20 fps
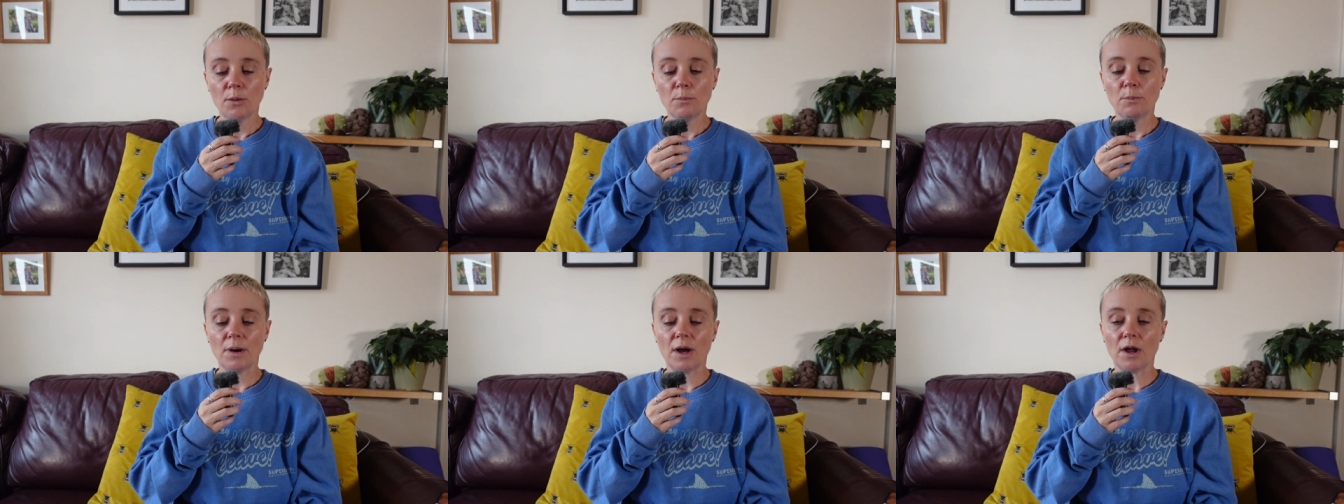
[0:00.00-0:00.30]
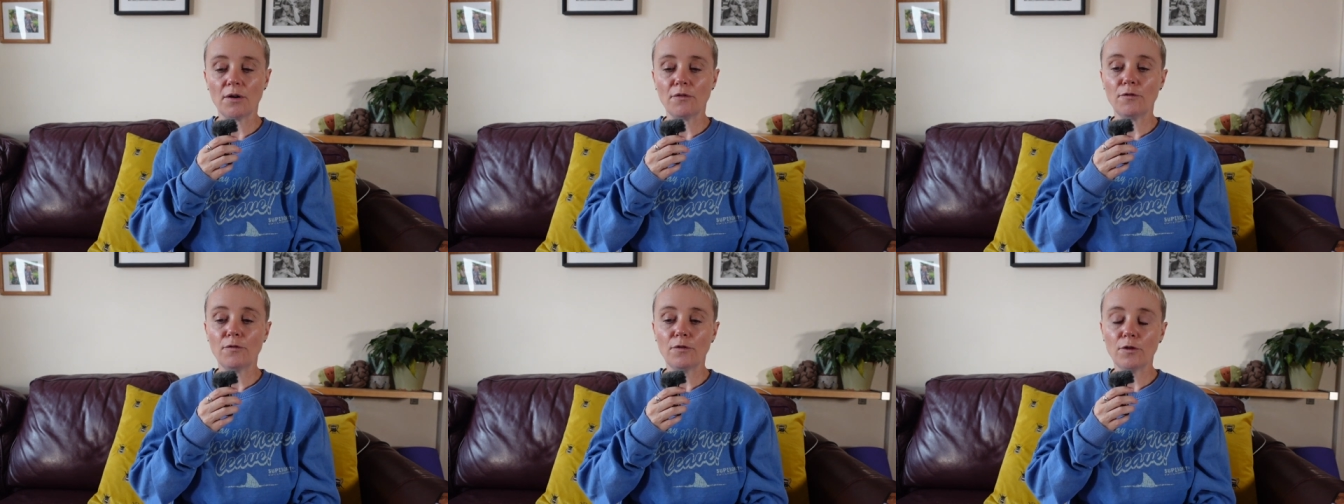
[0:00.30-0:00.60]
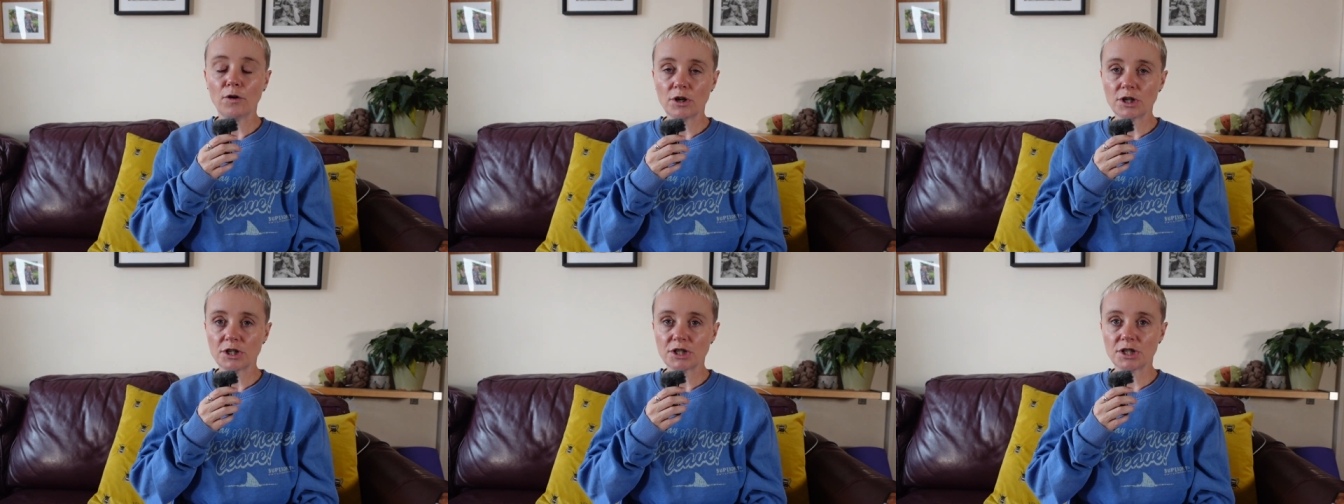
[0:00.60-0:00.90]
But
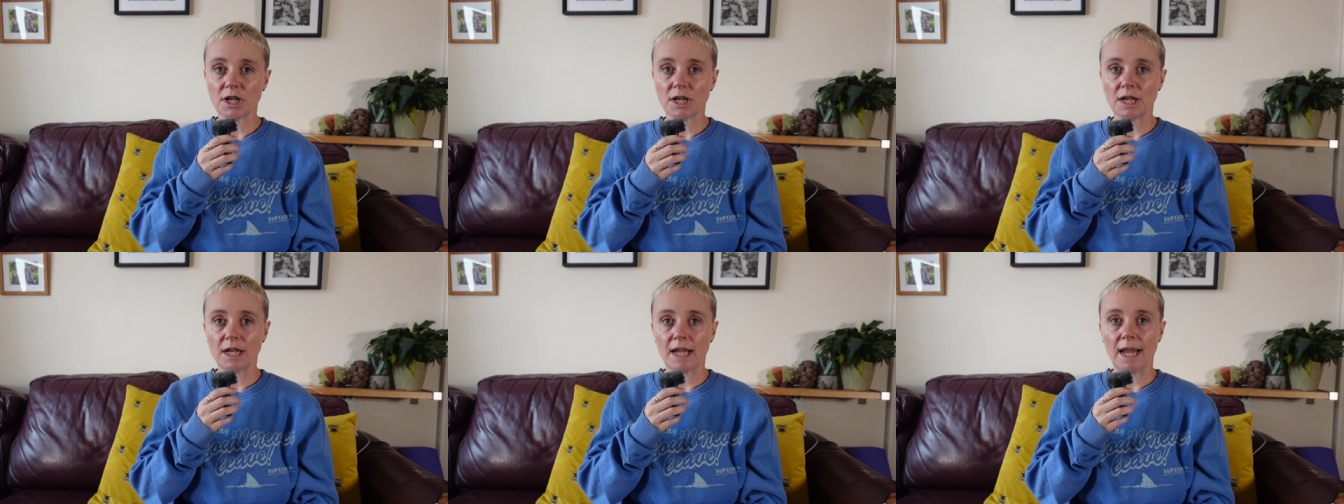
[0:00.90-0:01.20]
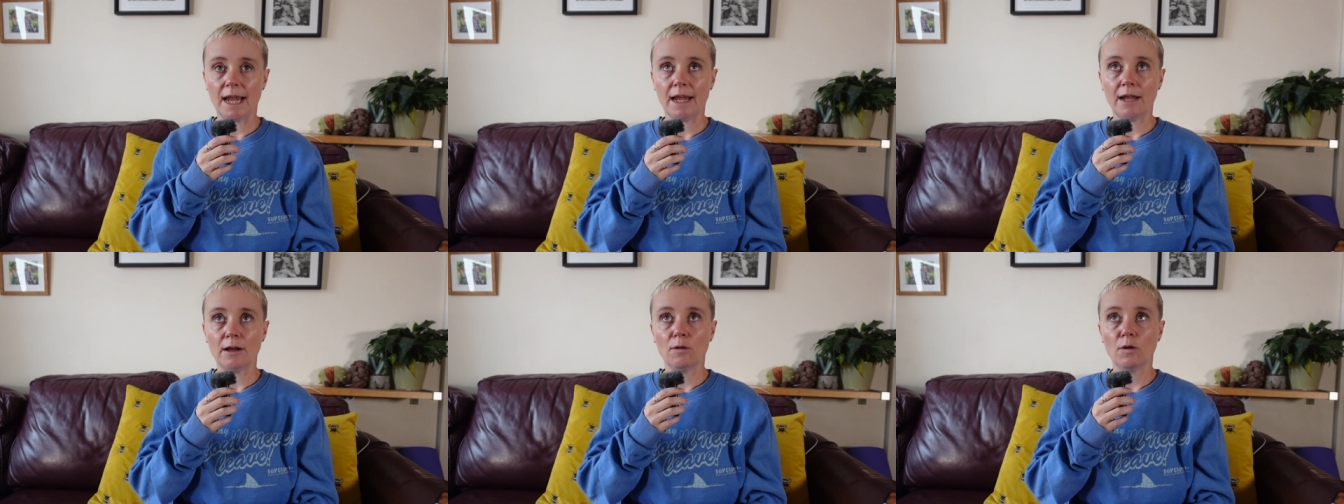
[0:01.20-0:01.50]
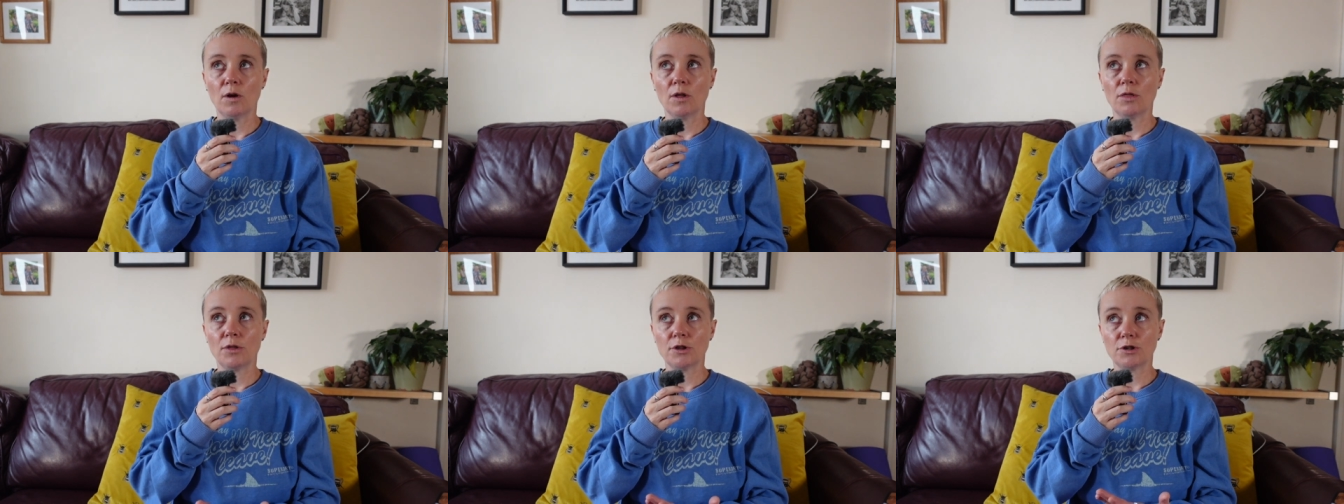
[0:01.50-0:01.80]
unfortunately,
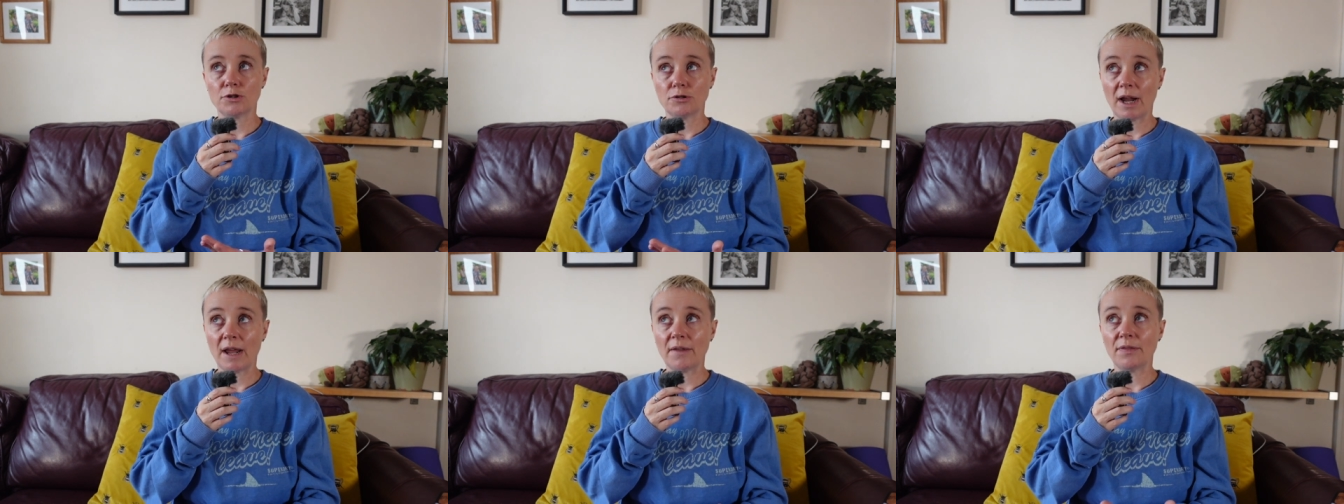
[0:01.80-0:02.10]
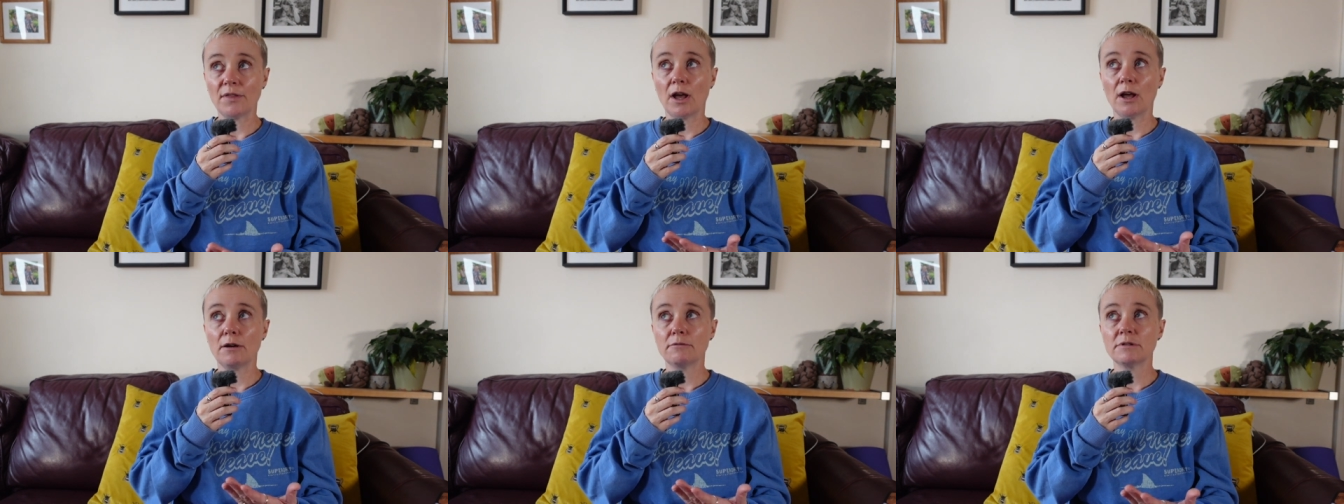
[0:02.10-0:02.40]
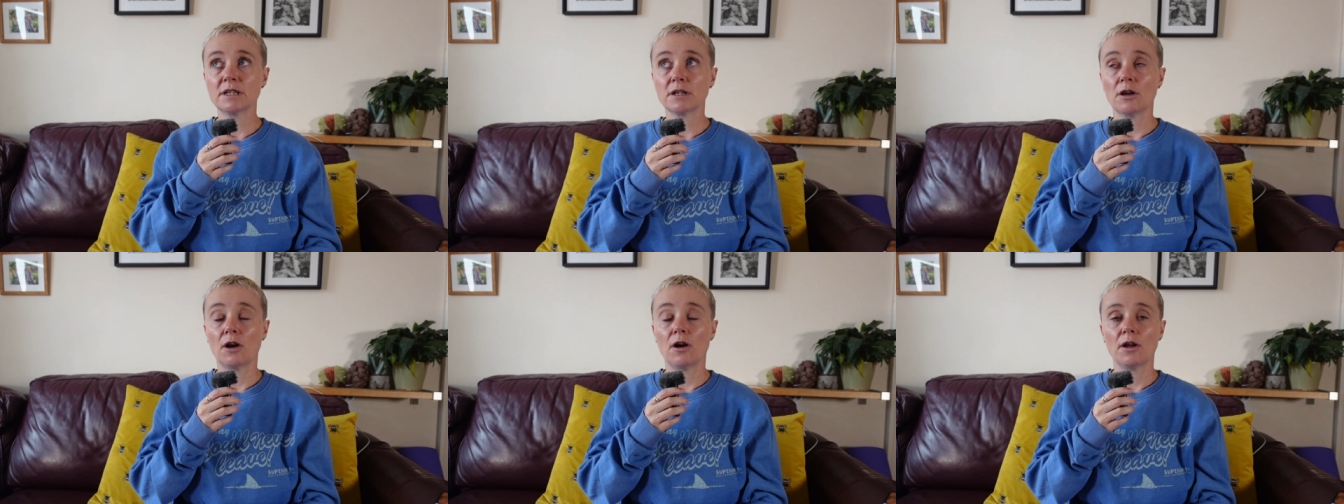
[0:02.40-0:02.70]
the train that I
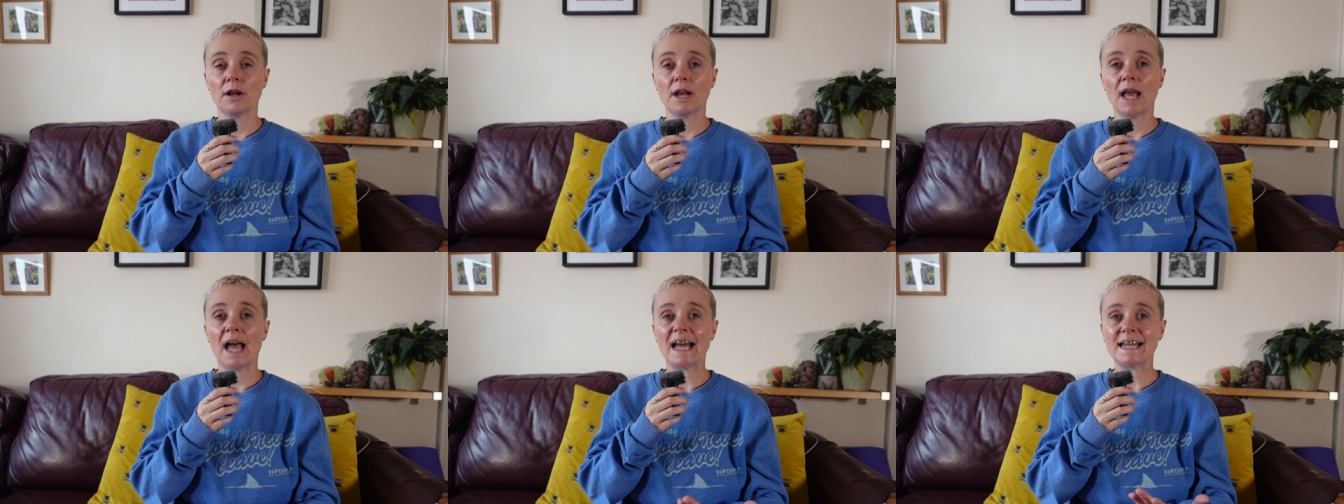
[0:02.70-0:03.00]
was on